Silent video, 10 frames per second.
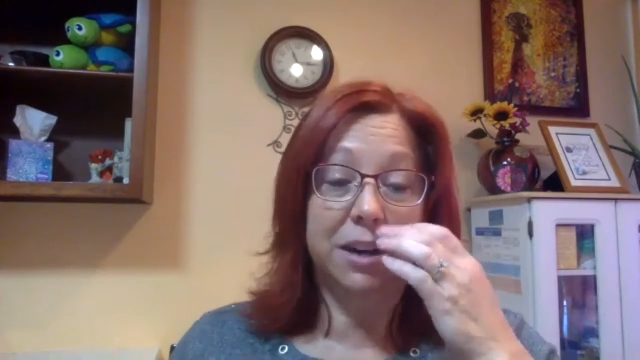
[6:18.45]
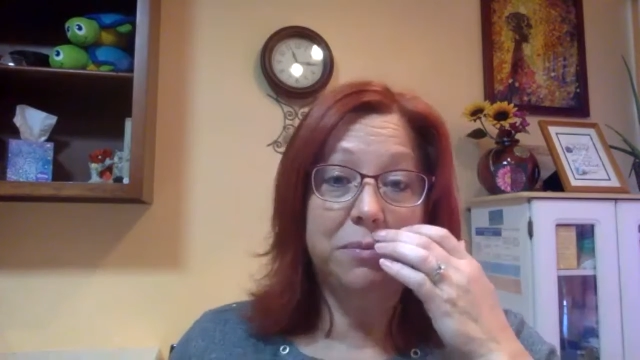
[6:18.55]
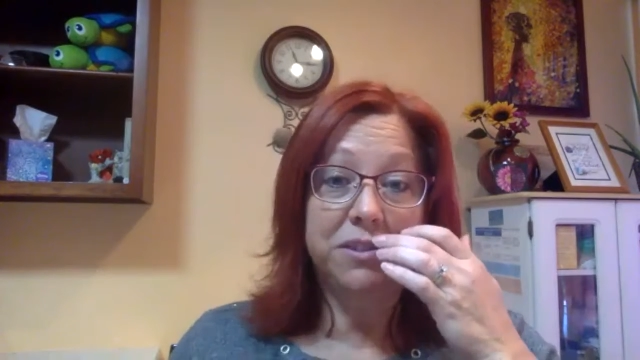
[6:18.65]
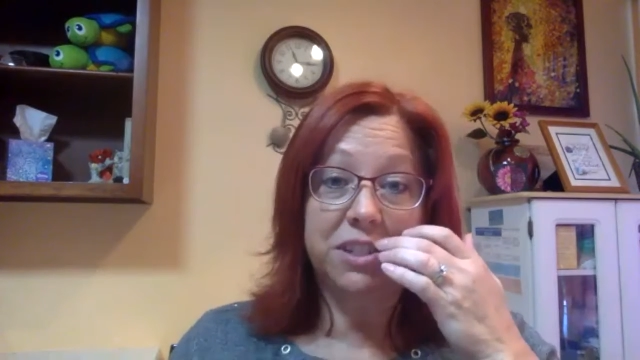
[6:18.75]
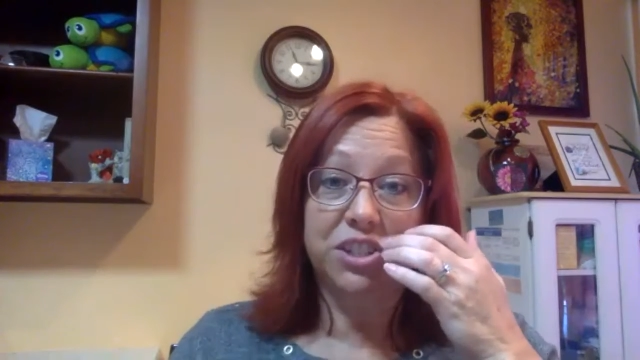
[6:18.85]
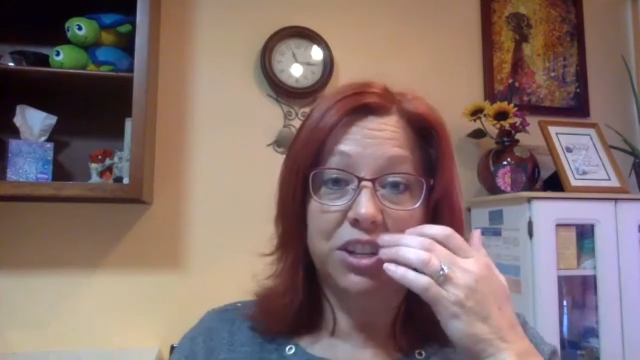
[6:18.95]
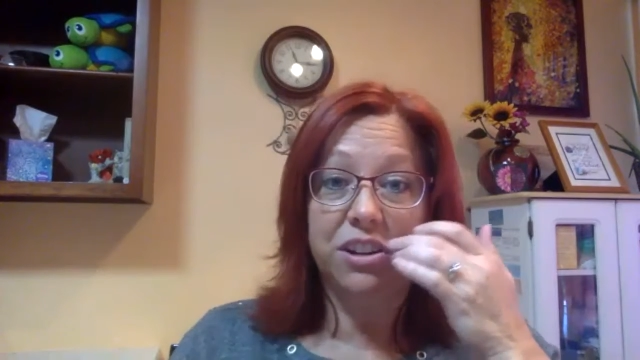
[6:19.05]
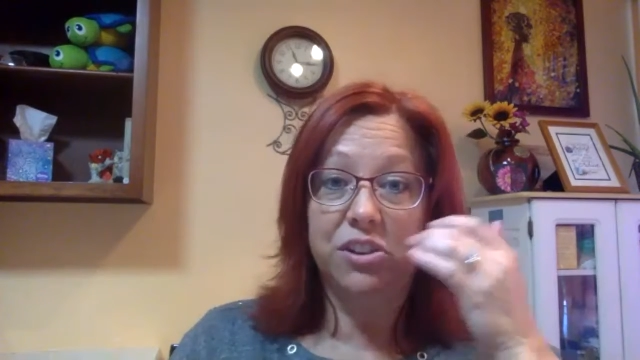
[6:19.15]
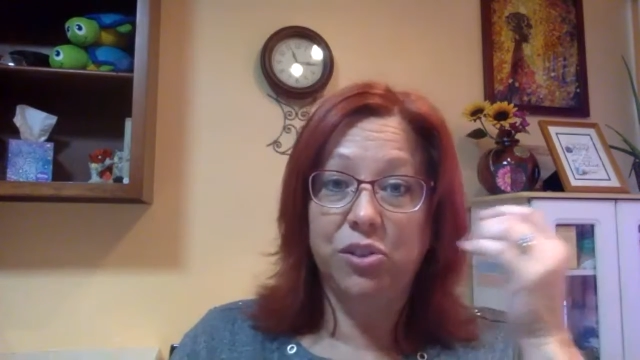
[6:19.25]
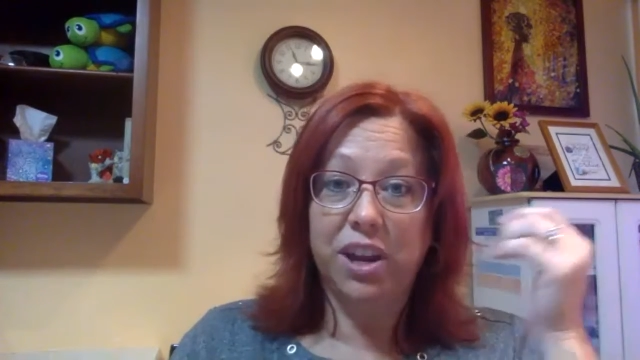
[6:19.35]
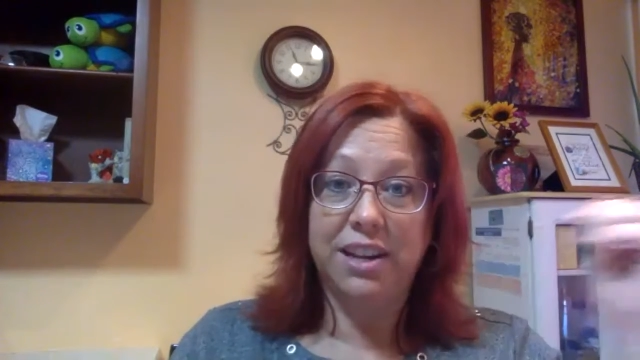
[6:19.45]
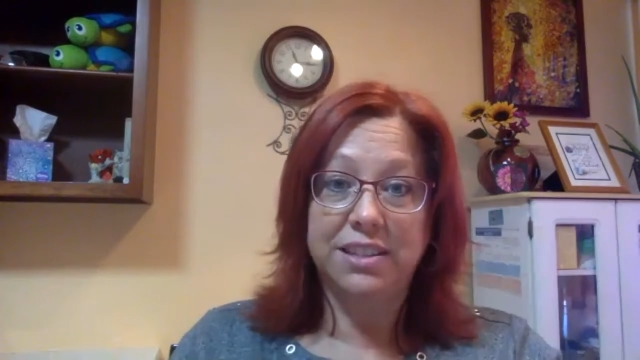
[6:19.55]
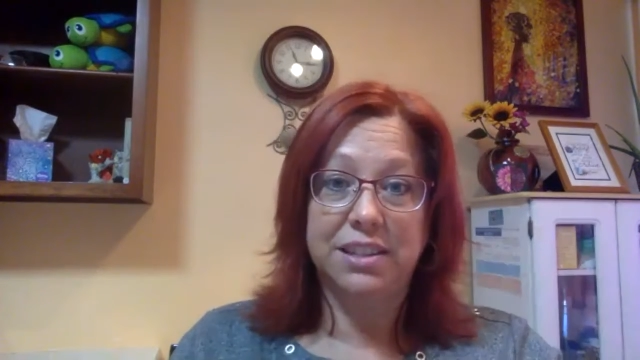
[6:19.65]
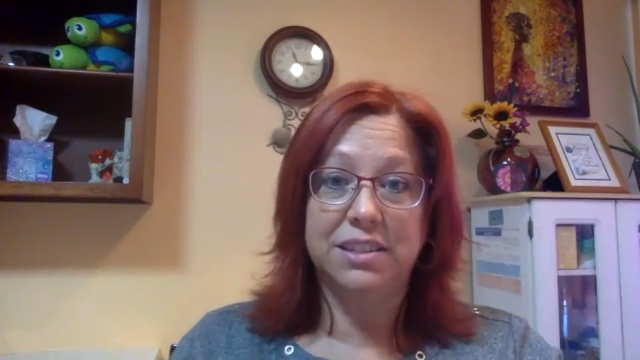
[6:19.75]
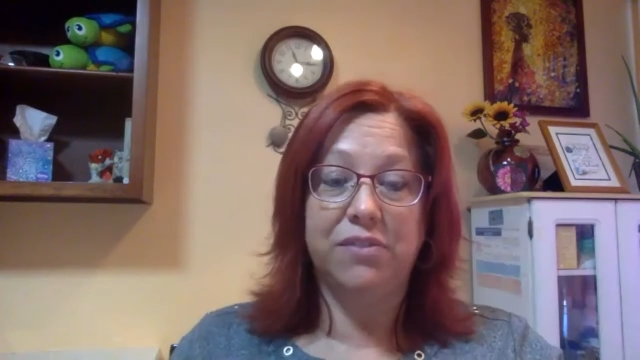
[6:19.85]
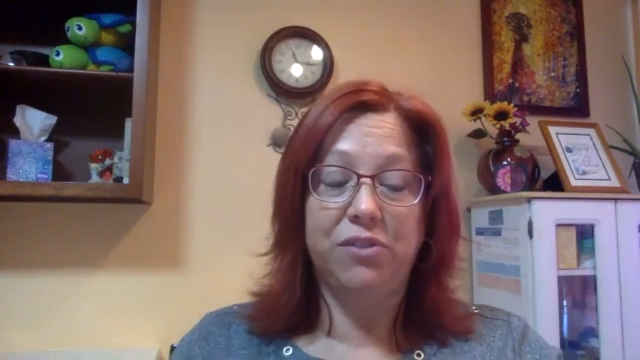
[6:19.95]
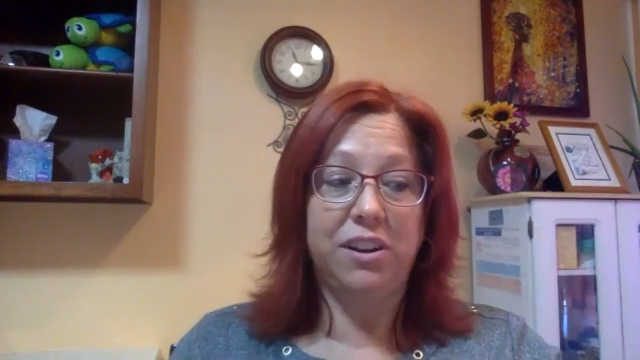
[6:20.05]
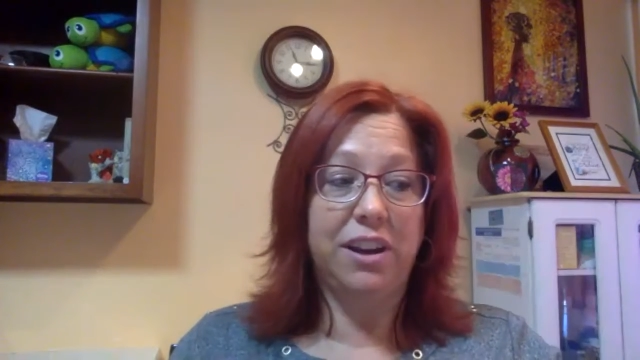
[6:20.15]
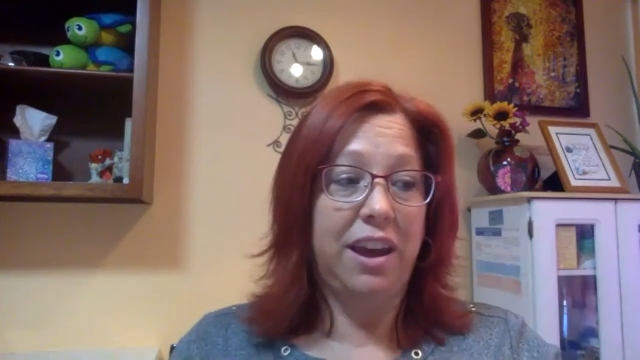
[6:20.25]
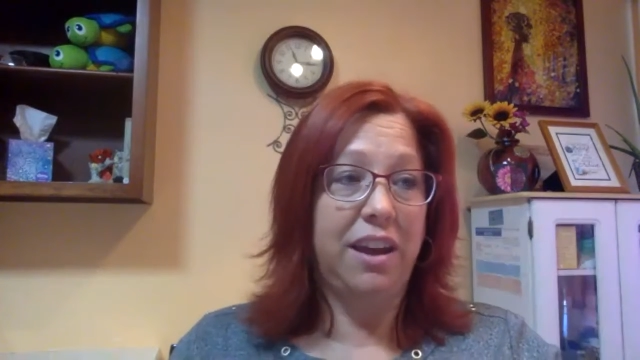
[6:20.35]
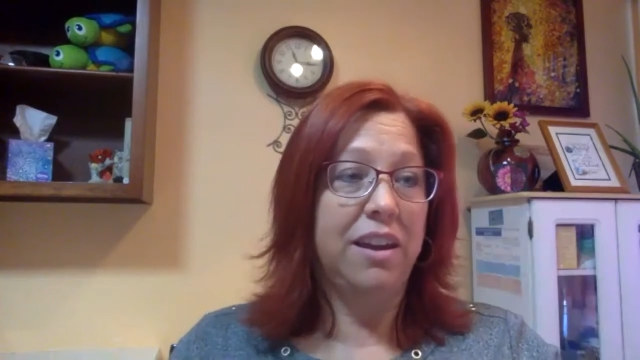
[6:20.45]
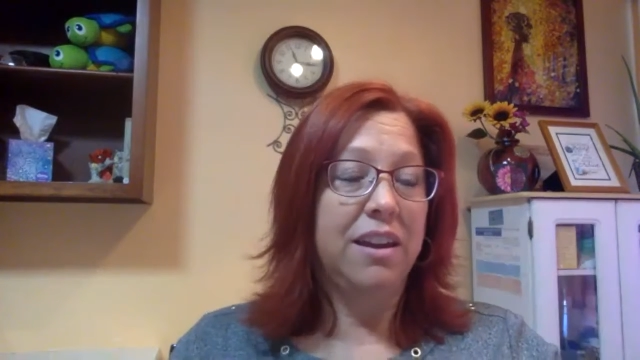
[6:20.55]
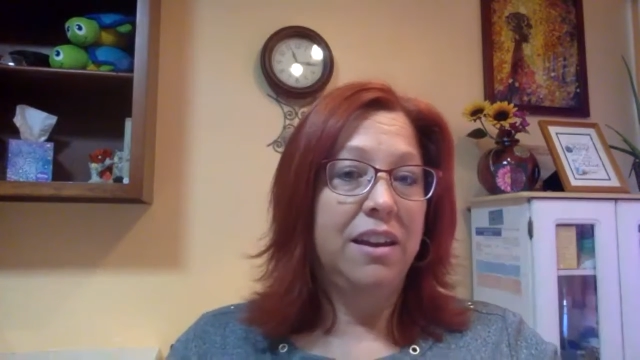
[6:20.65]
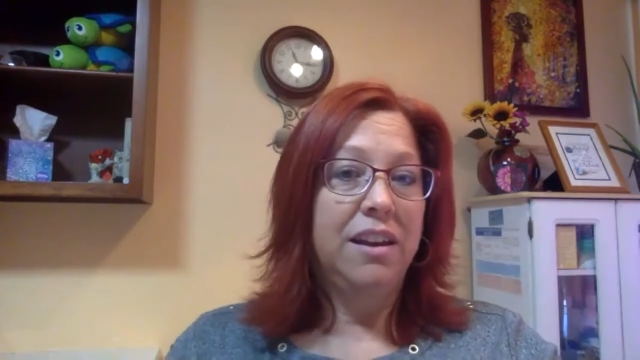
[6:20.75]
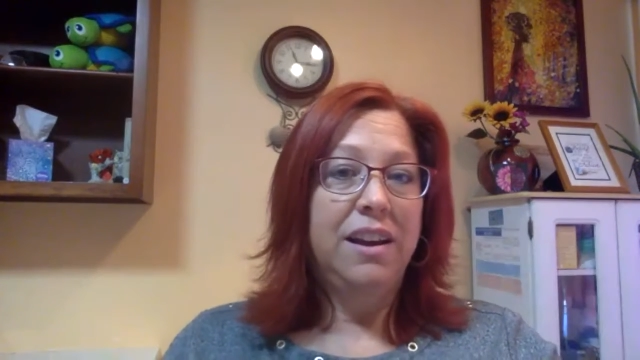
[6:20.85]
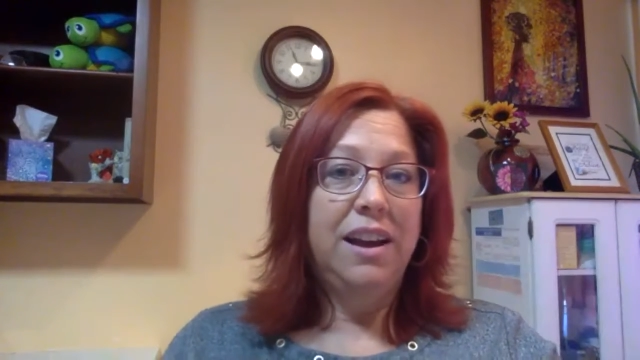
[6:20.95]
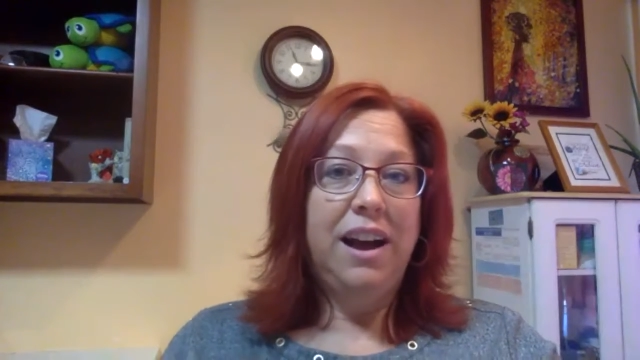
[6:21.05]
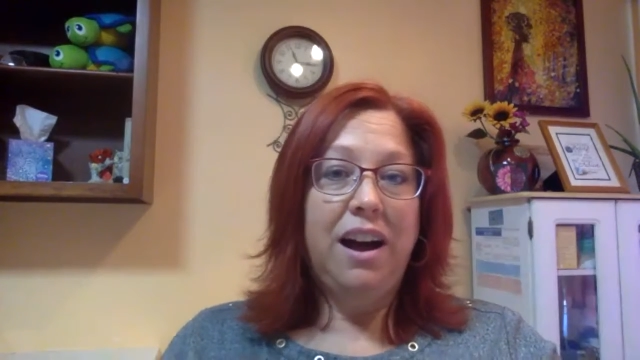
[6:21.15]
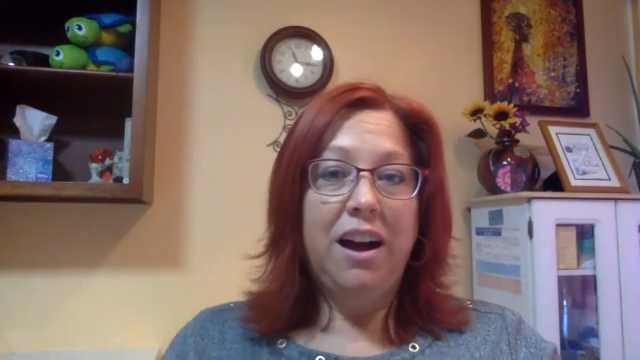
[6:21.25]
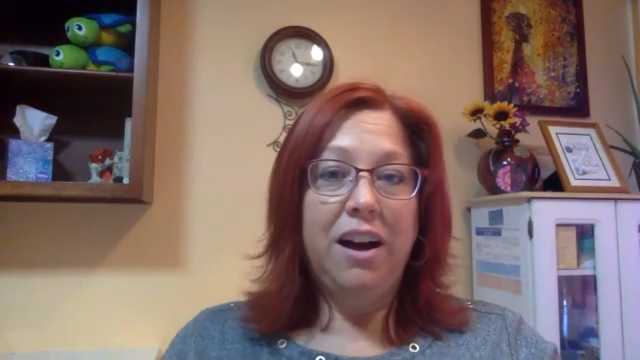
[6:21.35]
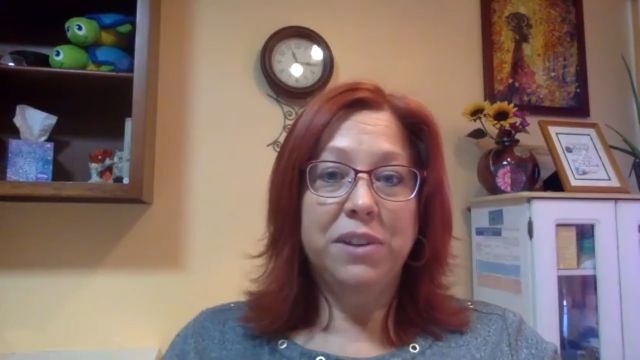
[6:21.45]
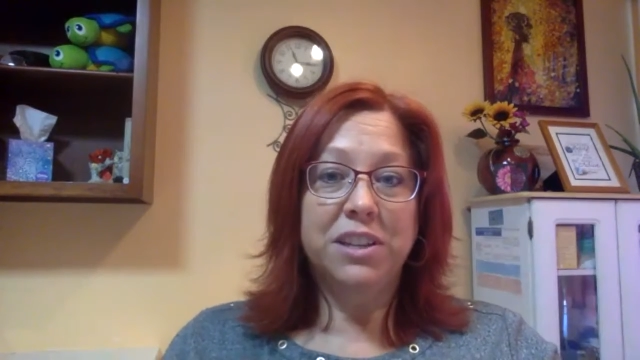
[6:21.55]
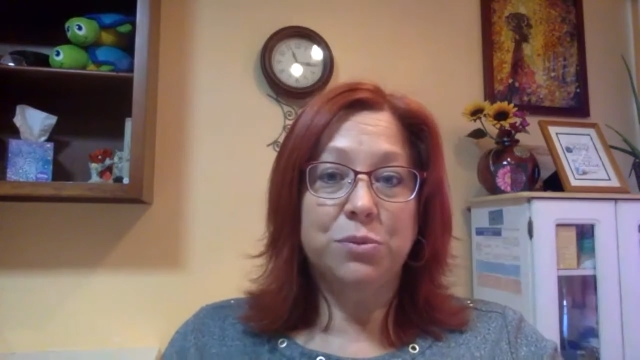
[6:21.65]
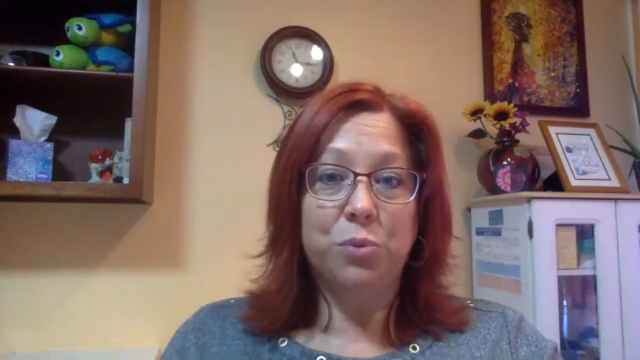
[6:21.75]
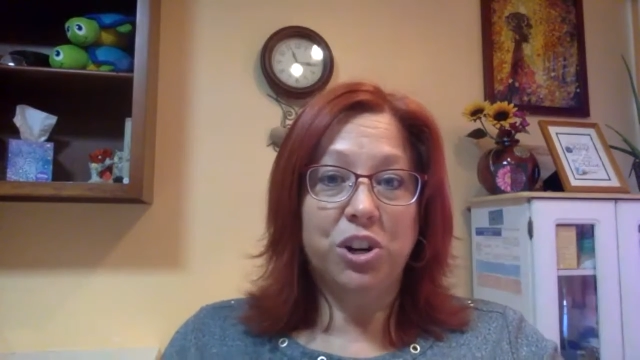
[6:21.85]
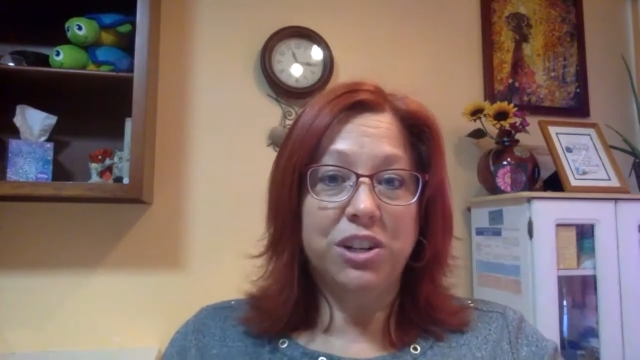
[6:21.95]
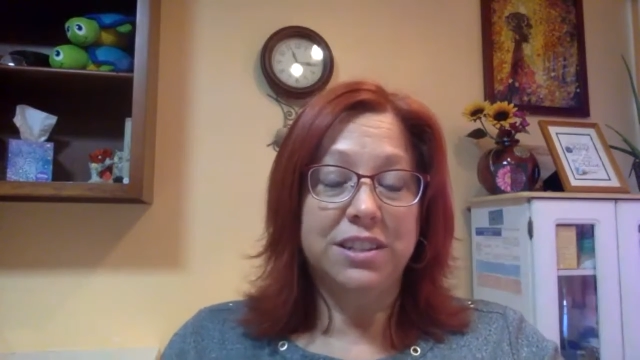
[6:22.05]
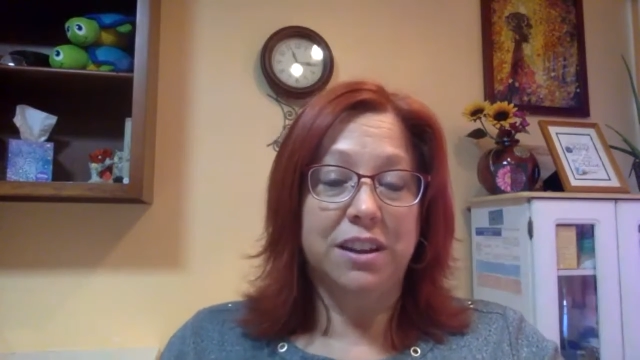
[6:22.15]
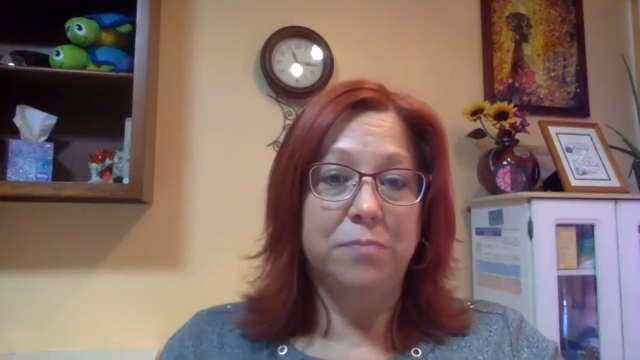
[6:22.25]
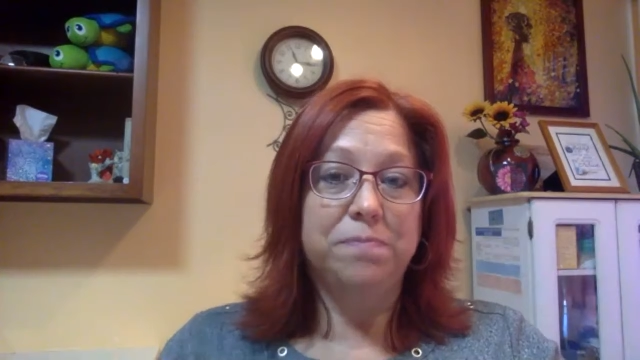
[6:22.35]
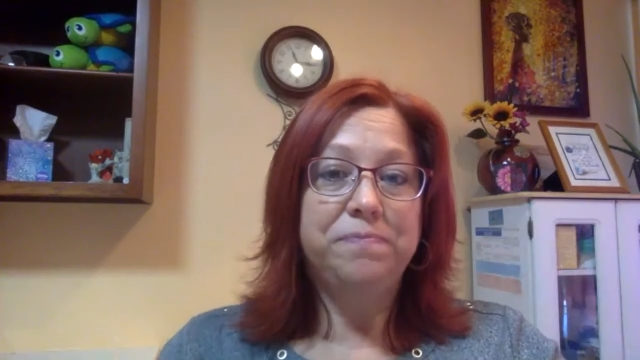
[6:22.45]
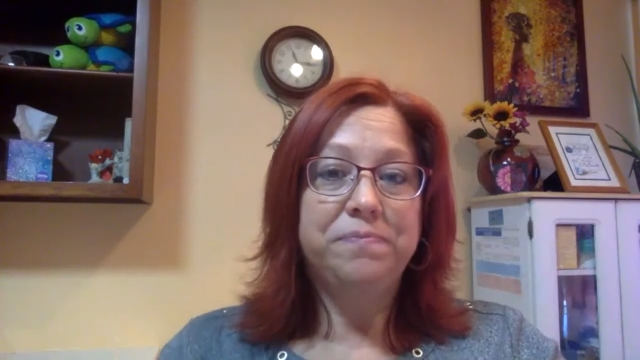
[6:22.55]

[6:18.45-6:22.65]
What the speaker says: double-digit new cases every day. It's worrisome.